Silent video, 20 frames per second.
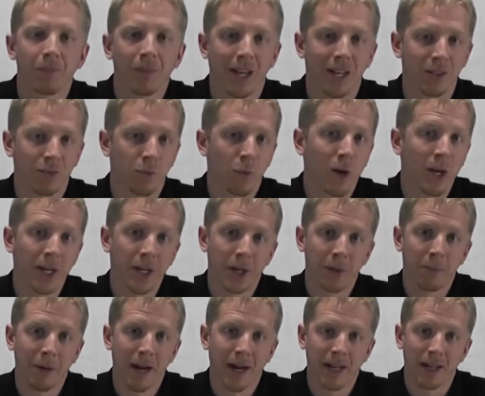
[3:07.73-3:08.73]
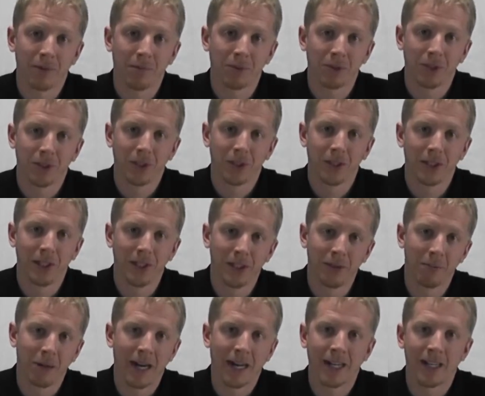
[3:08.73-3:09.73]
as one of your backups. So
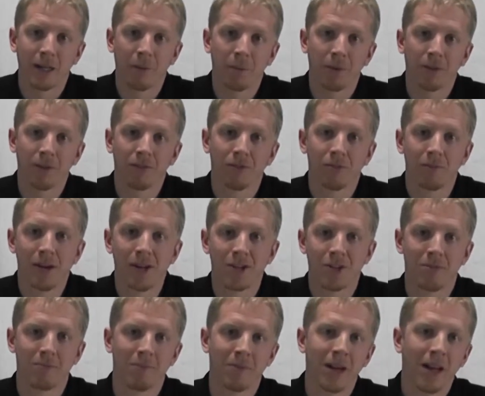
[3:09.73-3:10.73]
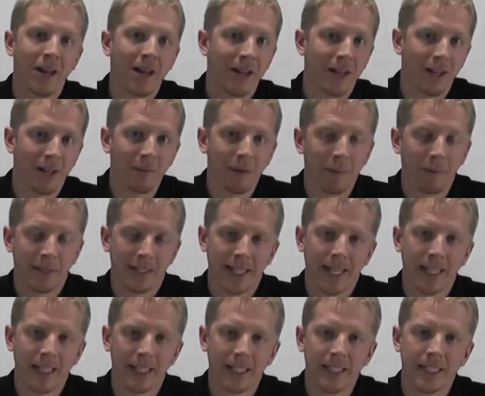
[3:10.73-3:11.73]
you're backing up your information maybe
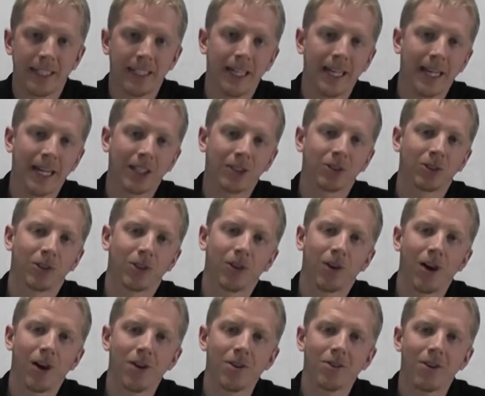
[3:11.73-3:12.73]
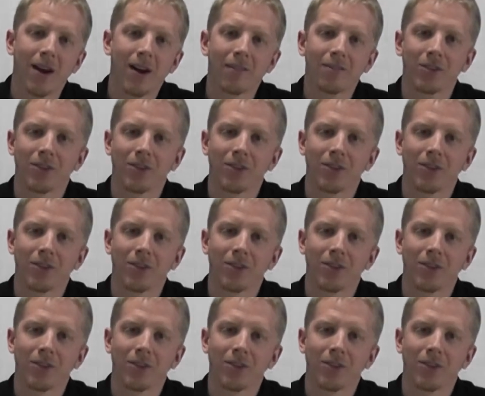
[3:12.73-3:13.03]
daily to that external hard drive,